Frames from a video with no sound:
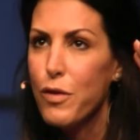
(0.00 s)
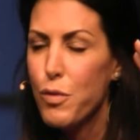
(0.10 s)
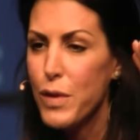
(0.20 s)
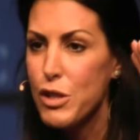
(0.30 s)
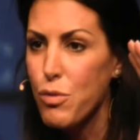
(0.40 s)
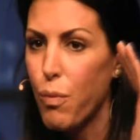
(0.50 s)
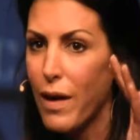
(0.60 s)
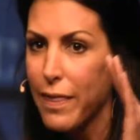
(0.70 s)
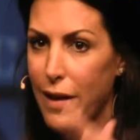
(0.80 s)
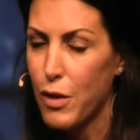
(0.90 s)
to reach
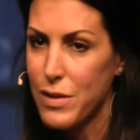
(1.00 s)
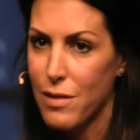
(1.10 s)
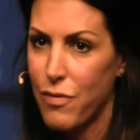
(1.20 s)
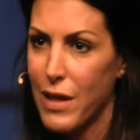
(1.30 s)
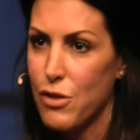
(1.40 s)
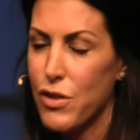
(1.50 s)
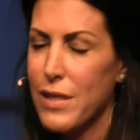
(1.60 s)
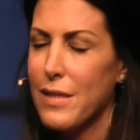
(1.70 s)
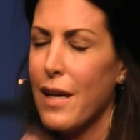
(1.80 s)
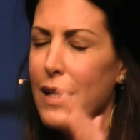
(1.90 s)
1,000
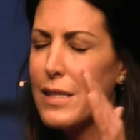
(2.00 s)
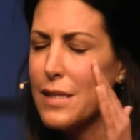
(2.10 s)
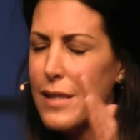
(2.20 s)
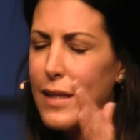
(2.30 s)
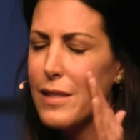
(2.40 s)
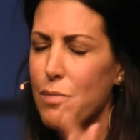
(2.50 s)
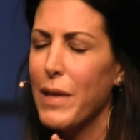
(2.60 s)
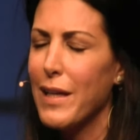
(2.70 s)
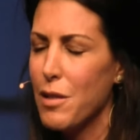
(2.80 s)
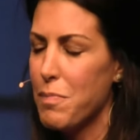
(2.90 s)
villages, 6
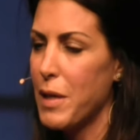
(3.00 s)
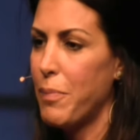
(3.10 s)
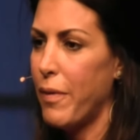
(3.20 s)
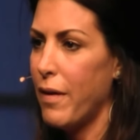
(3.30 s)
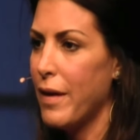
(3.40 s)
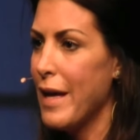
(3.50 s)
million people.